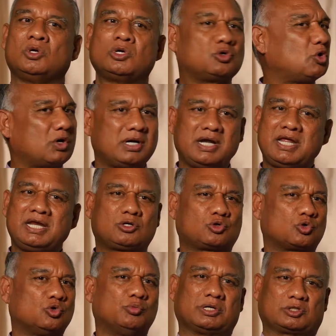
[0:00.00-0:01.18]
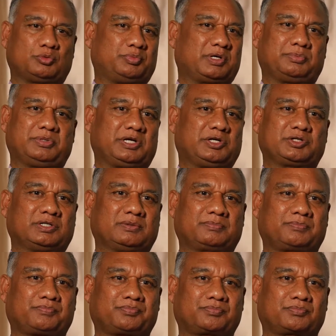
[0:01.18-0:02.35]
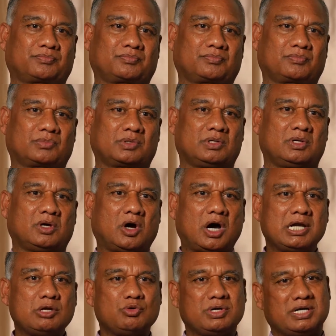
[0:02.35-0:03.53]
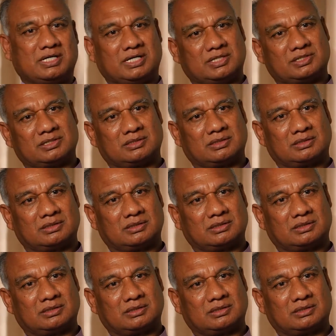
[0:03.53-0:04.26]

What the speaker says: you don't need too much preparation. All you need is